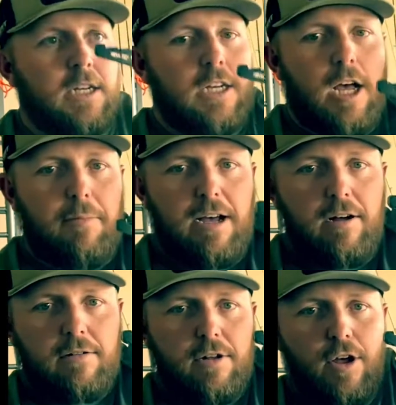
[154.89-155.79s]

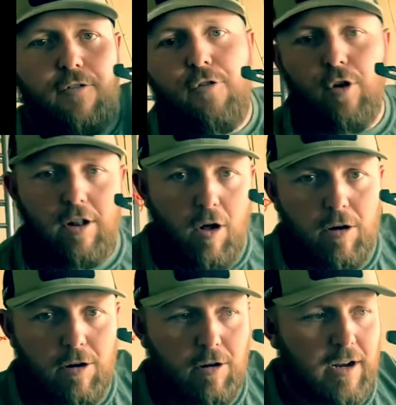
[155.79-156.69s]
about a foot
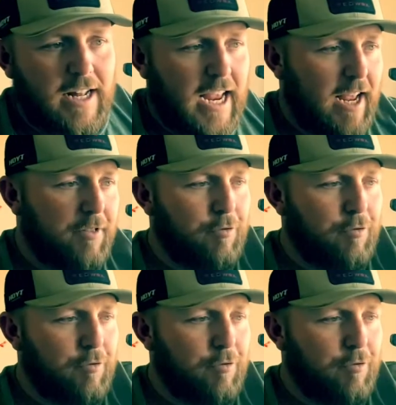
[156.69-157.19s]
longer, and they had